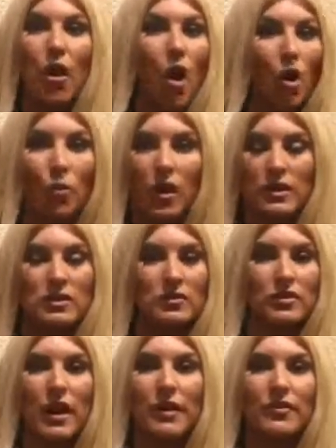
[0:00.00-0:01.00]
all walks
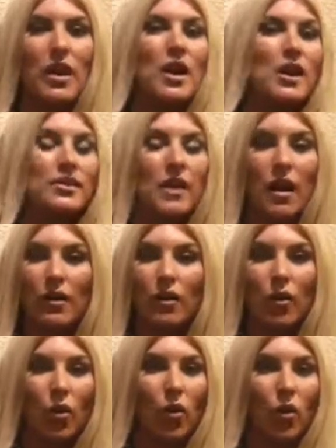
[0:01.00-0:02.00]
of life,
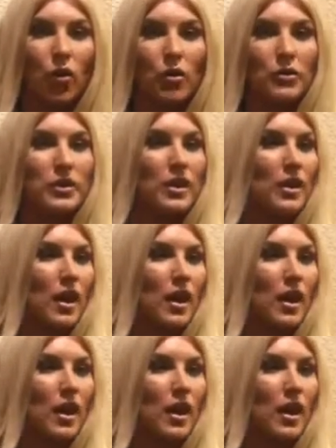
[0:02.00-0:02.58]
young, old,